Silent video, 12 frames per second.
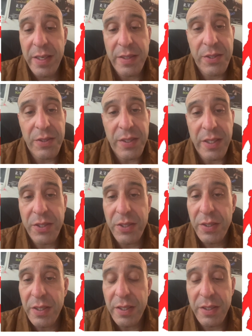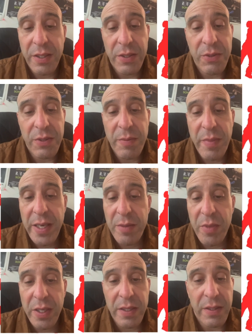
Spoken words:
It just continues to make money.